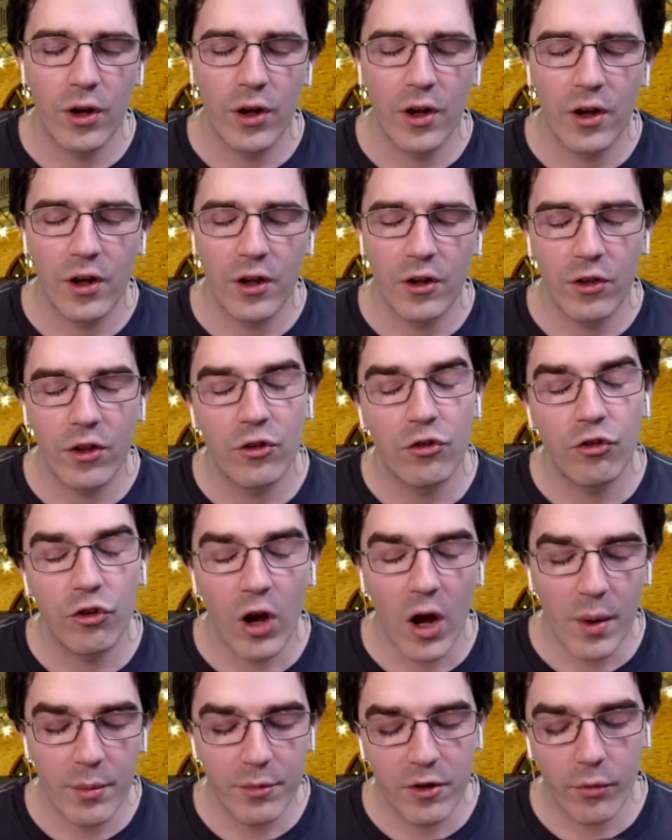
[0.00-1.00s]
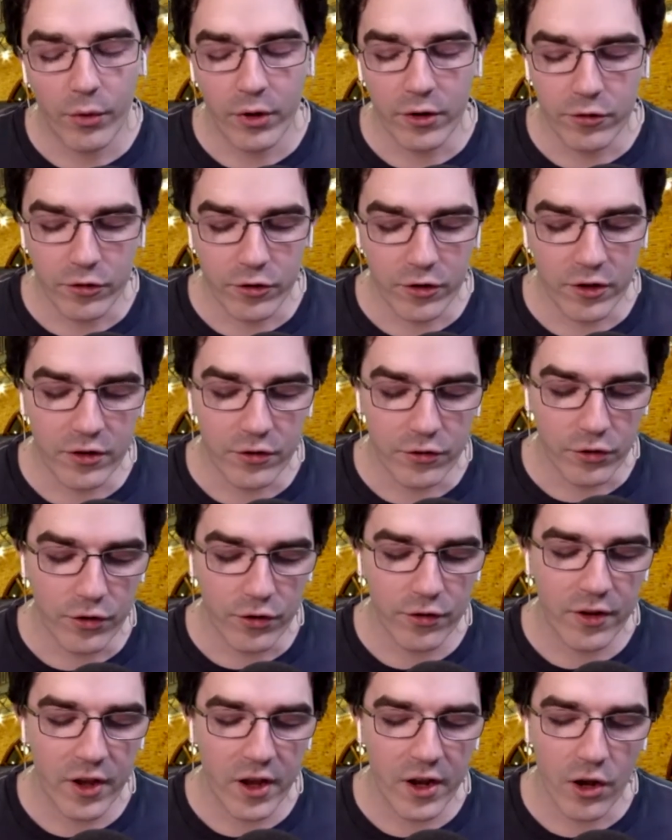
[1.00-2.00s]
the jobs that we see students
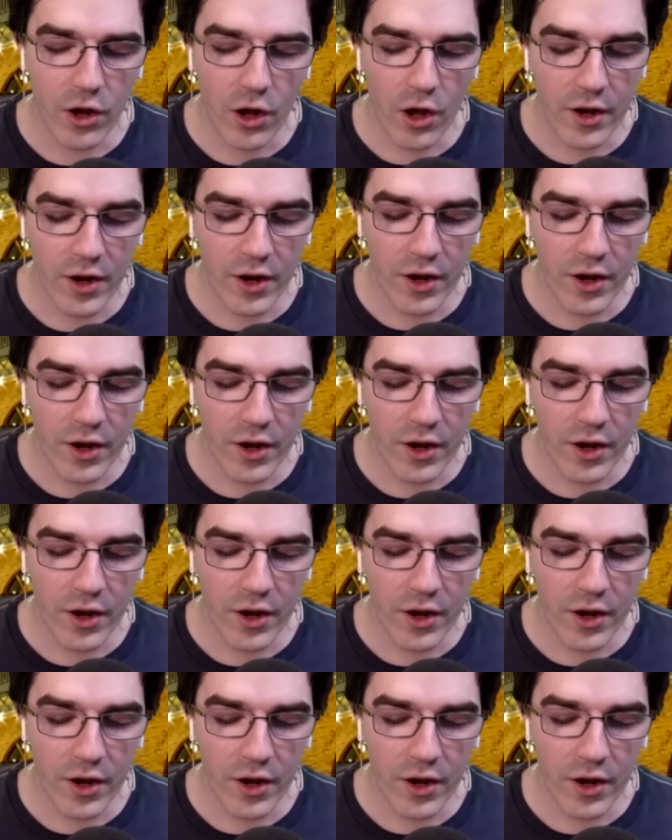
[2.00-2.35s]
take on